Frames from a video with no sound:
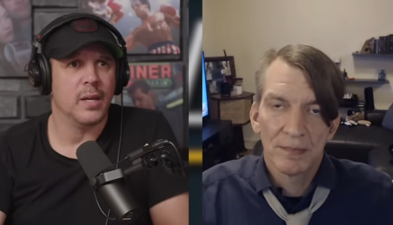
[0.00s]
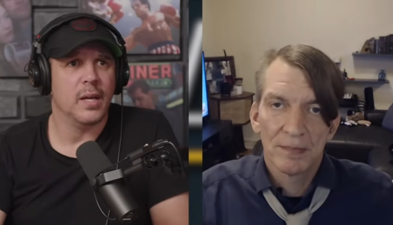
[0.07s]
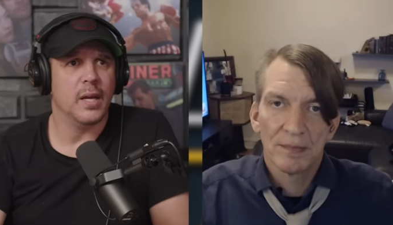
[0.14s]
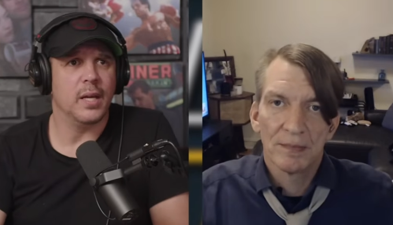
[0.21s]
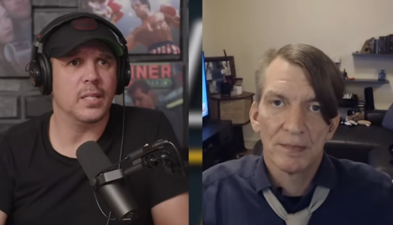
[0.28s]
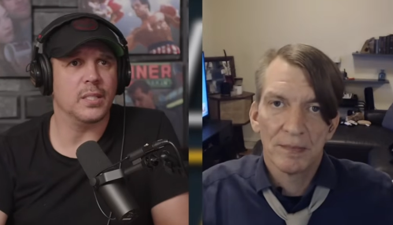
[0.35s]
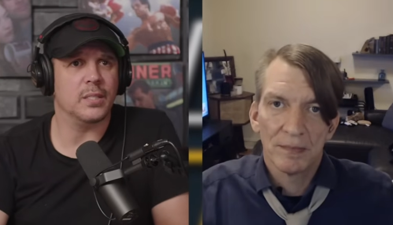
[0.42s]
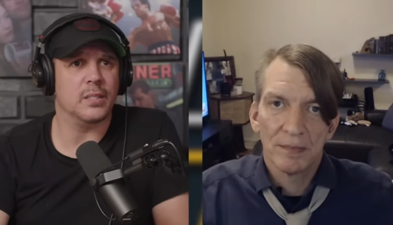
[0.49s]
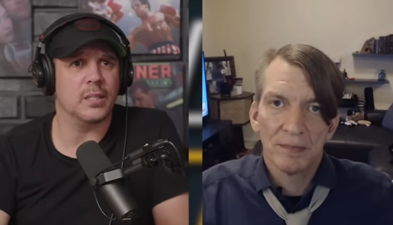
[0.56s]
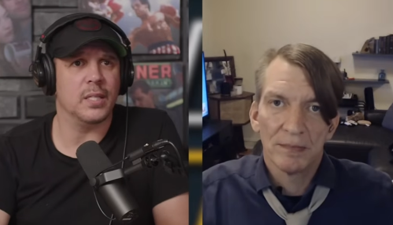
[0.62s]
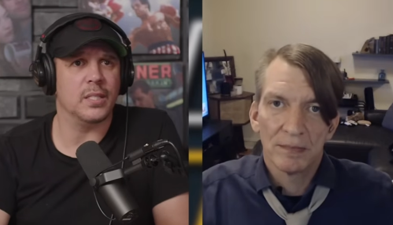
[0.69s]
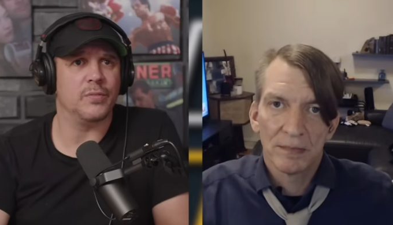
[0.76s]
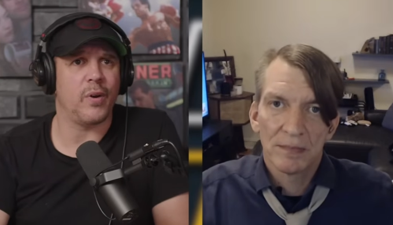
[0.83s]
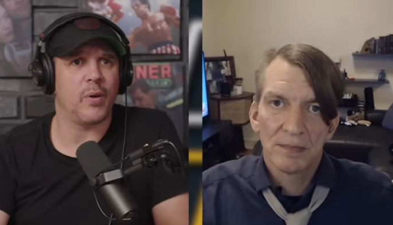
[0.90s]
Speaker 1: is
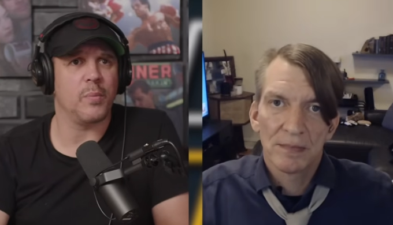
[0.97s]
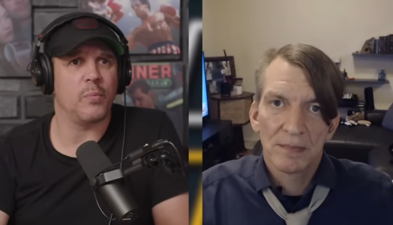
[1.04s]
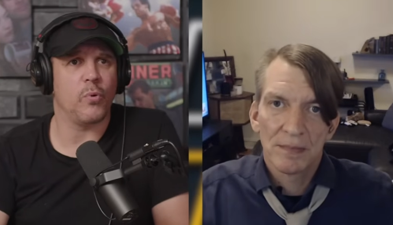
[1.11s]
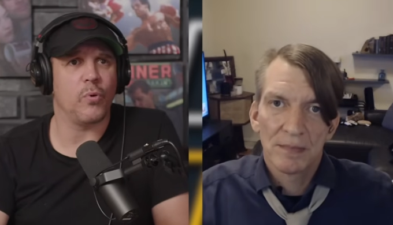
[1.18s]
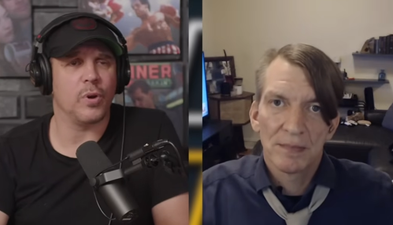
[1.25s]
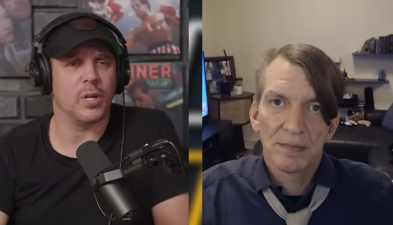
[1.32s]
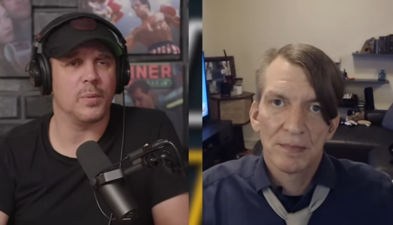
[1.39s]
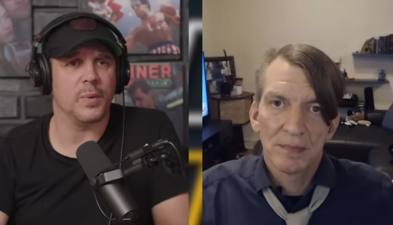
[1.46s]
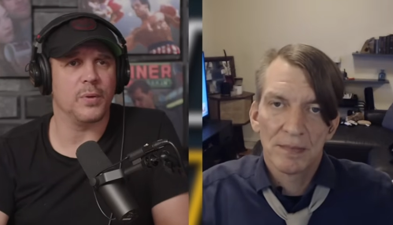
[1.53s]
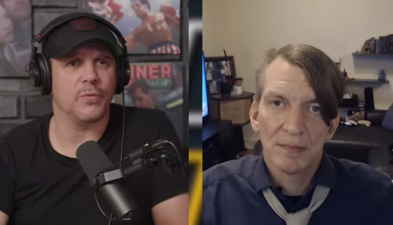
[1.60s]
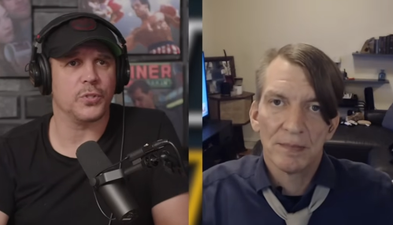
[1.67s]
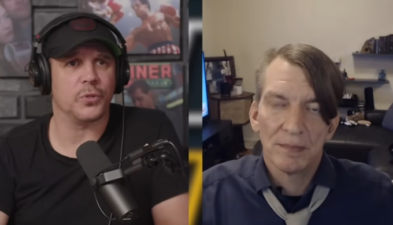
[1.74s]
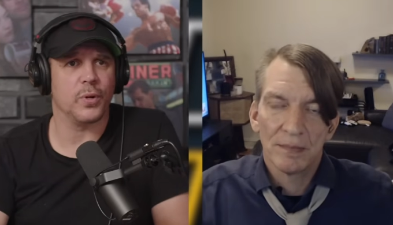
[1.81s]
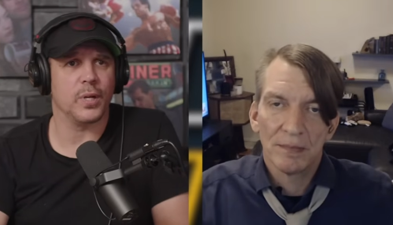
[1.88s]
is very important to me
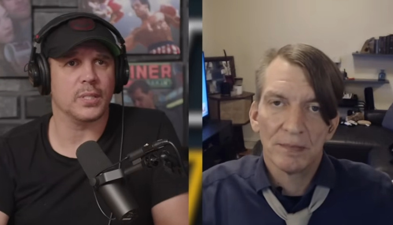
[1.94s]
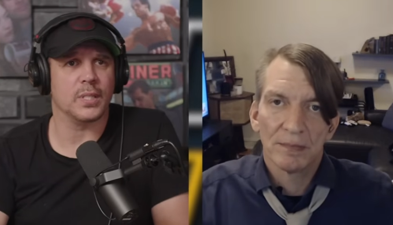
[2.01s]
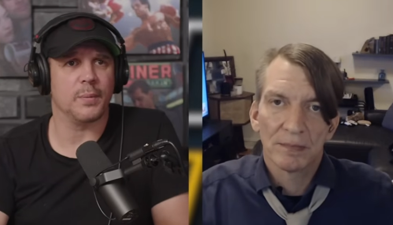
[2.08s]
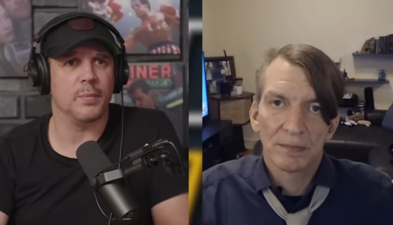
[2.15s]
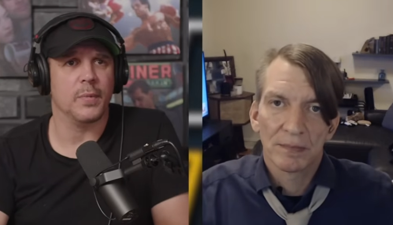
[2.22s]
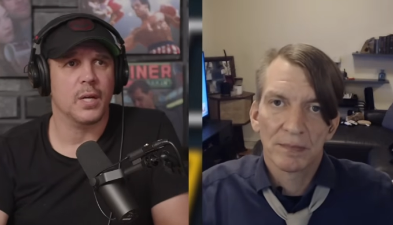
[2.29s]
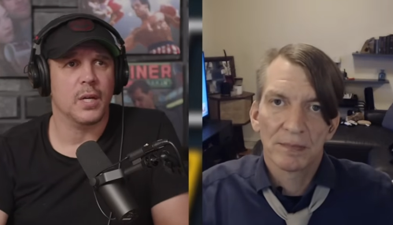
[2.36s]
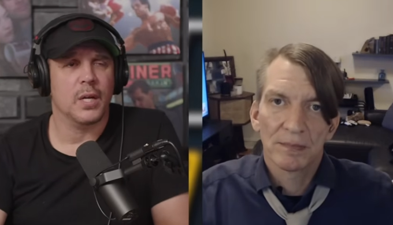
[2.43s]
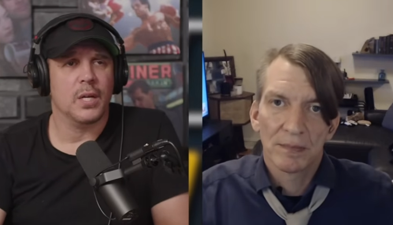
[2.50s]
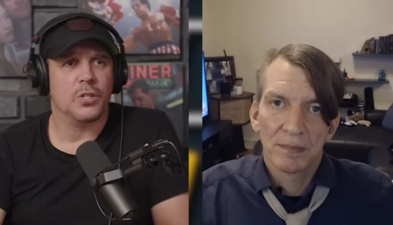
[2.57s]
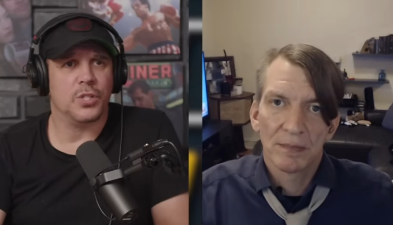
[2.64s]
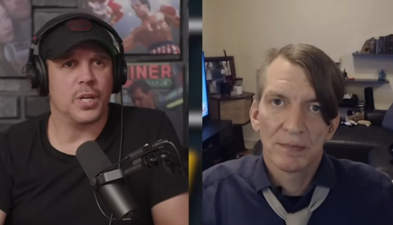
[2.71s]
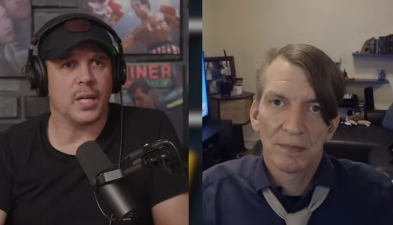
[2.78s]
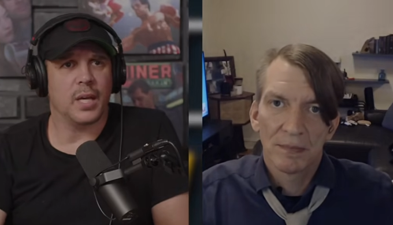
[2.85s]
for sure as I'm
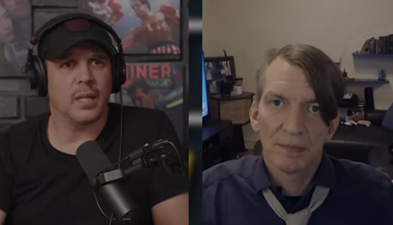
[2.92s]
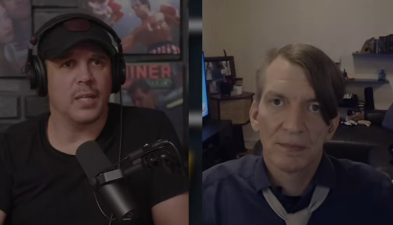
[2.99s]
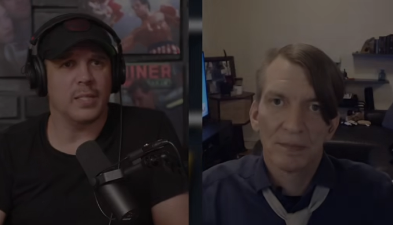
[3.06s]
checking this